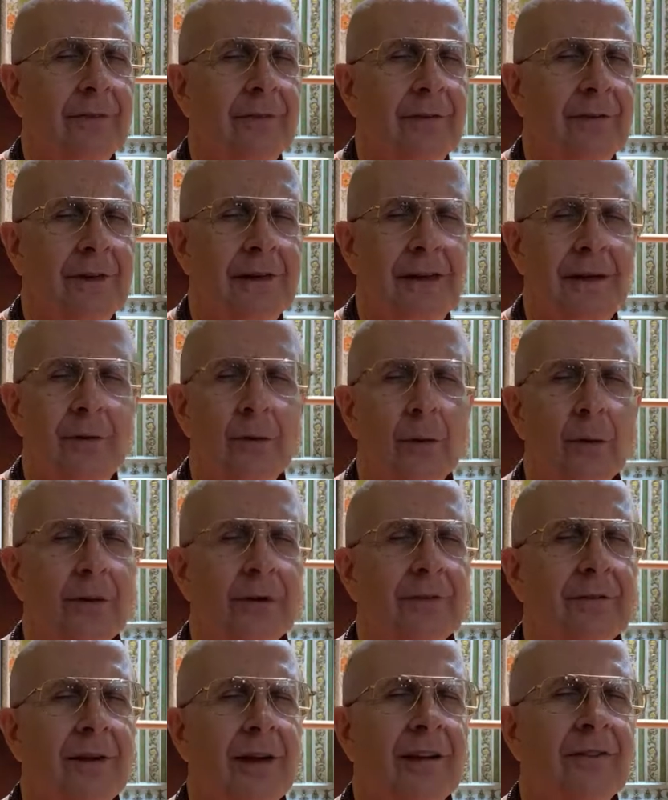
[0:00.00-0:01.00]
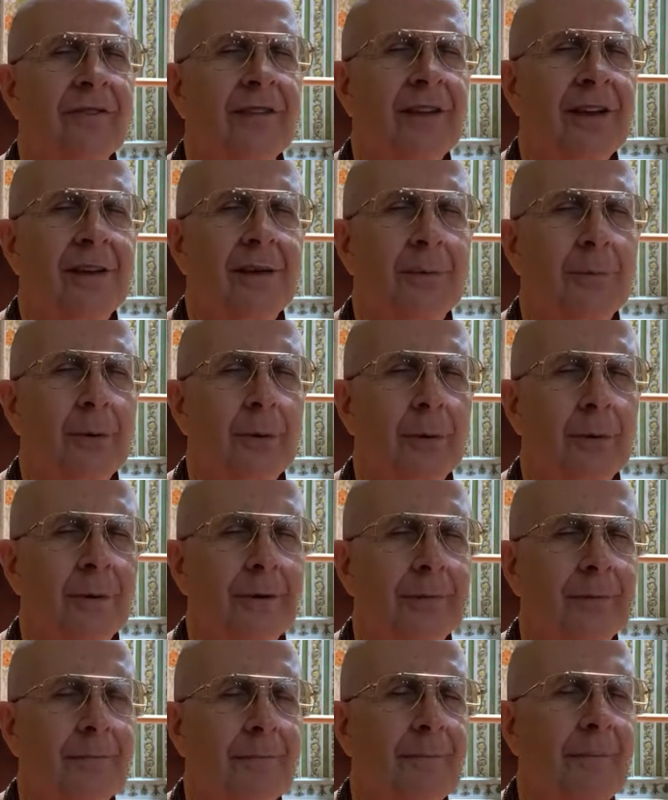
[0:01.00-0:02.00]
the court of Hastinapur
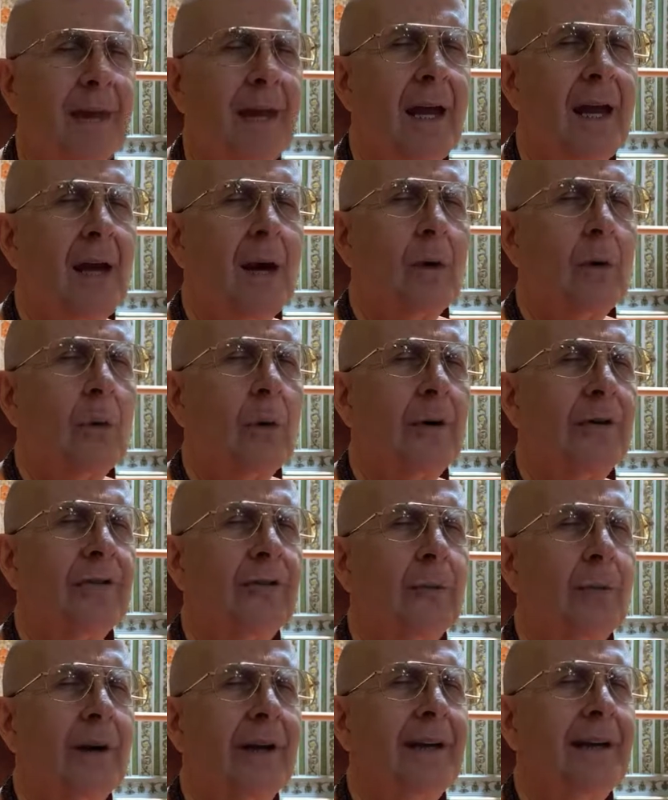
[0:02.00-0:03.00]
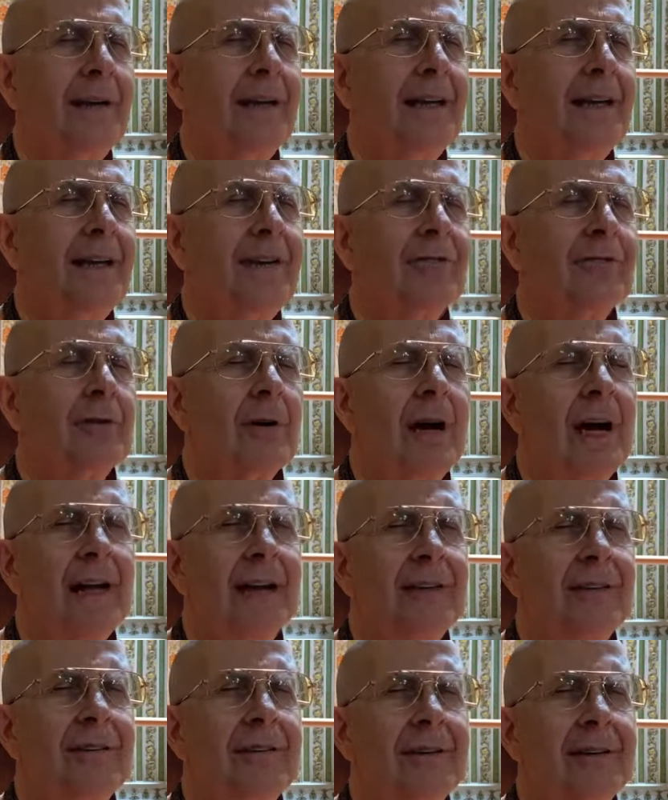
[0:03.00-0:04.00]
was when he
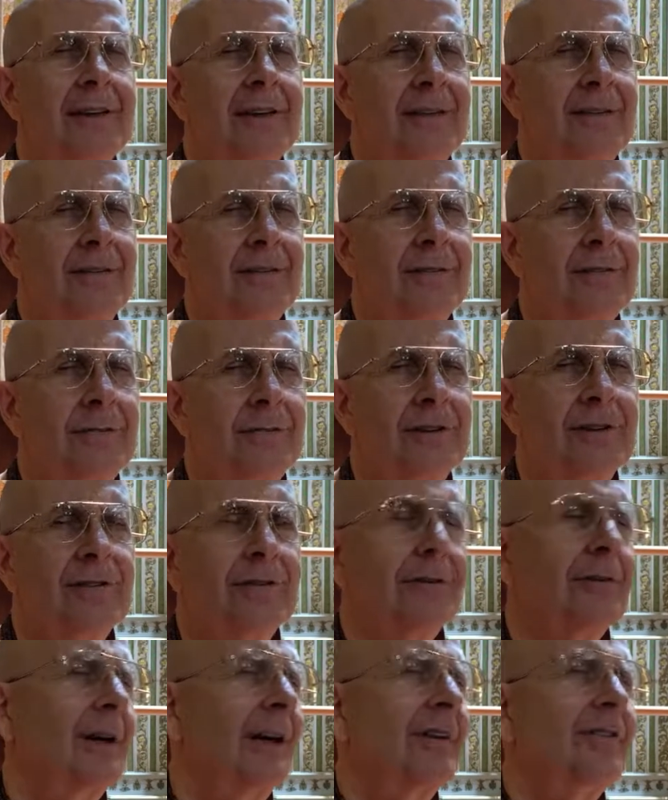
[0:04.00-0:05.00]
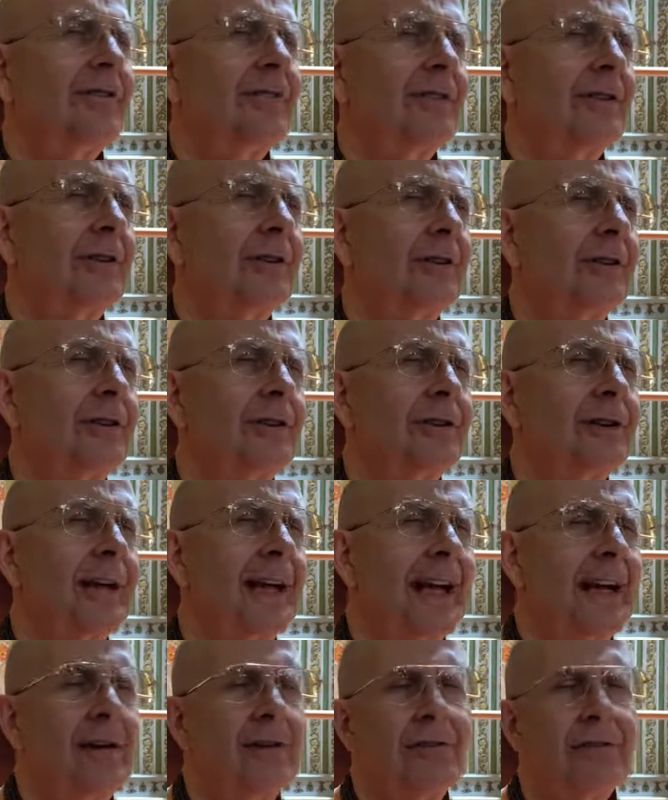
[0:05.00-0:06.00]
tried to give Dhritarashtra good
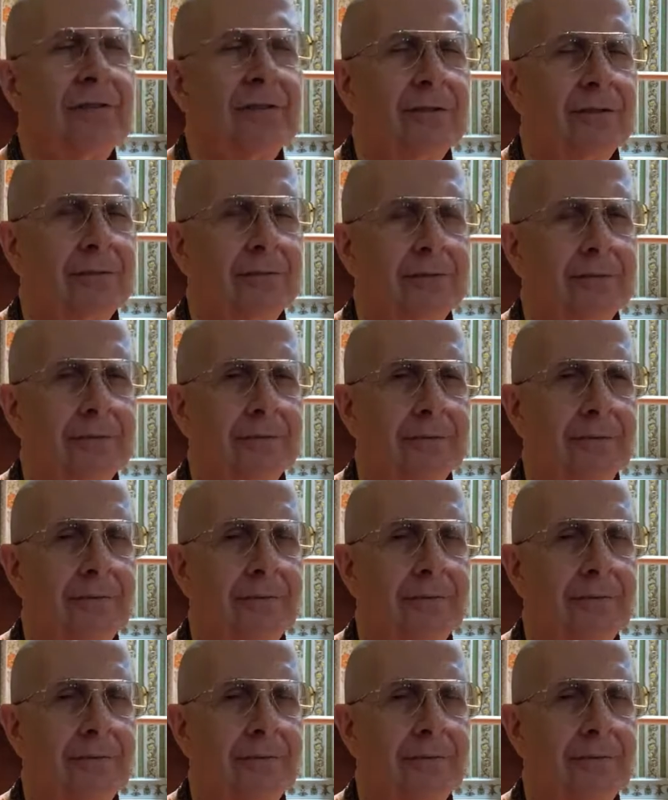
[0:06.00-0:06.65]
counsel